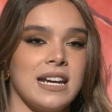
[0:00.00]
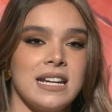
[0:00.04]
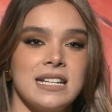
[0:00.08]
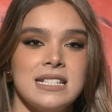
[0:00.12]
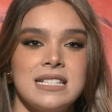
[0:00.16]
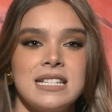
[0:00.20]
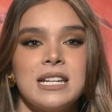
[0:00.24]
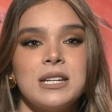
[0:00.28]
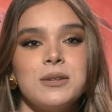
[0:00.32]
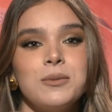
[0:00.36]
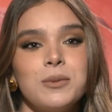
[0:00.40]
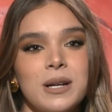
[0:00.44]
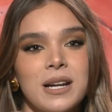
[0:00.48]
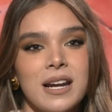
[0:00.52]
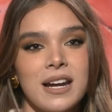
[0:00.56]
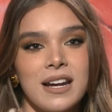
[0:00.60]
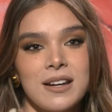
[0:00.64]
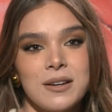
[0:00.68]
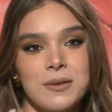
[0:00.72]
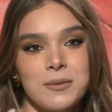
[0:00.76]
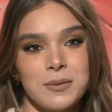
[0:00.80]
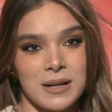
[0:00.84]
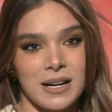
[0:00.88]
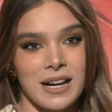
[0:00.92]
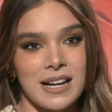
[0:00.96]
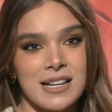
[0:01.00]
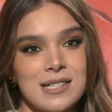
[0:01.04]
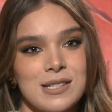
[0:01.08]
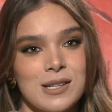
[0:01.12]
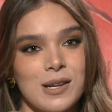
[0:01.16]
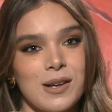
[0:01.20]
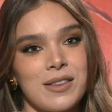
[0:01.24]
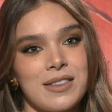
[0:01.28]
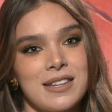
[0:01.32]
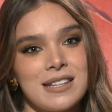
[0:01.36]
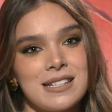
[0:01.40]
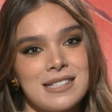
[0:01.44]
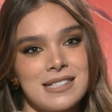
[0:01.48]
And I did when I
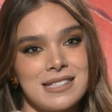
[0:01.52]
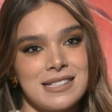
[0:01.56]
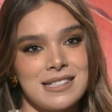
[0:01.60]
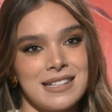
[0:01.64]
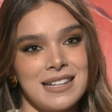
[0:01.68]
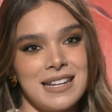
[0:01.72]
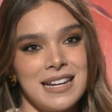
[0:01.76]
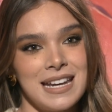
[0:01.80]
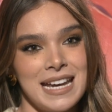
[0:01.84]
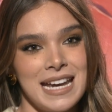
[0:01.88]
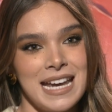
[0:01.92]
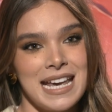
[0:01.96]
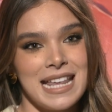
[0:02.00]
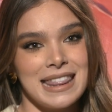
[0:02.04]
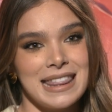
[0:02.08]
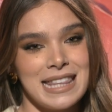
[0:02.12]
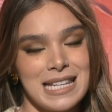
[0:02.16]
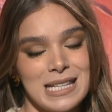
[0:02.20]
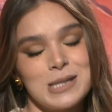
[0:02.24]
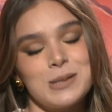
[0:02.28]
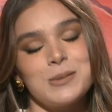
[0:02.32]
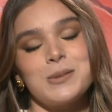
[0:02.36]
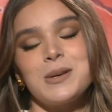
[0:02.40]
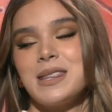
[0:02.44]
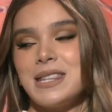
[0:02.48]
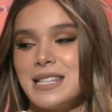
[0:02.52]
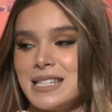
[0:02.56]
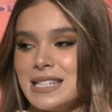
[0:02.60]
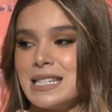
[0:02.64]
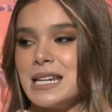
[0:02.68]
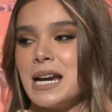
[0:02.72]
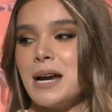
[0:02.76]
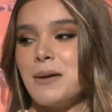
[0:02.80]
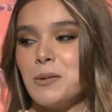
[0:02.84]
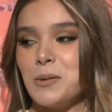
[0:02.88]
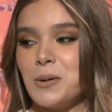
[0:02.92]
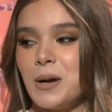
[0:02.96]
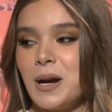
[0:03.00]
saw this one
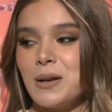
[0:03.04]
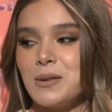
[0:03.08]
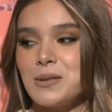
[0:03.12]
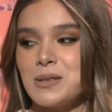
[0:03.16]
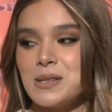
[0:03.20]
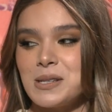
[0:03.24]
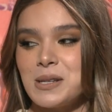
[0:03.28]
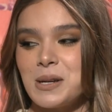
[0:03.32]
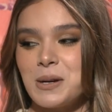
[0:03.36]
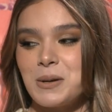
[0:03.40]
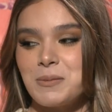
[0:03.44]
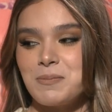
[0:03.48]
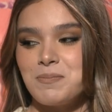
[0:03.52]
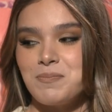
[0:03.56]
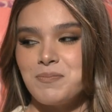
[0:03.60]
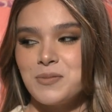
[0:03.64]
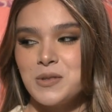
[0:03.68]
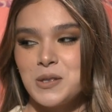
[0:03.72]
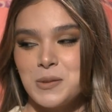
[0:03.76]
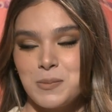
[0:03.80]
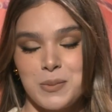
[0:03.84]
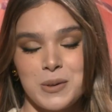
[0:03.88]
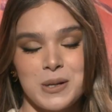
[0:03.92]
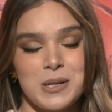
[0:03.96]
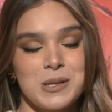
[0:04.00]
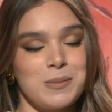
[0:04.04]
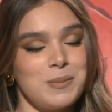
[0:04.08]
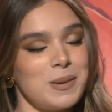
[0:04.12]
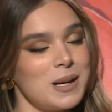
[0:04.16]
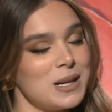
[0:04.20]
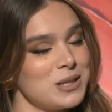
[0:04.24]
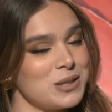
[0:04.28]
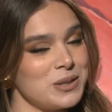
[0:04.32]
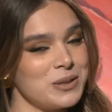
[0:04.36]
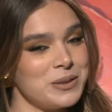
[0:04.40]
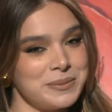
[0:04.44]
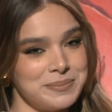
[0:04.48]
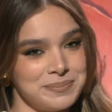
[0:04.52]
this time around. So it's pretty
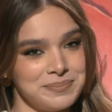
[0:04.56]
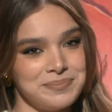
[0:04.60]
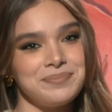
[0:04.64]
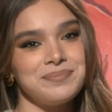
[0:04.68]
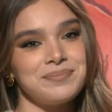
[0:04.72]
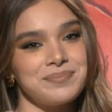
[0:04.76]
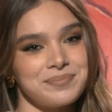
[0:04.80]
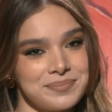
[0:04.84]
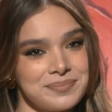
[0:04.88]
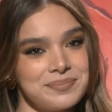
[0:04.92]
special.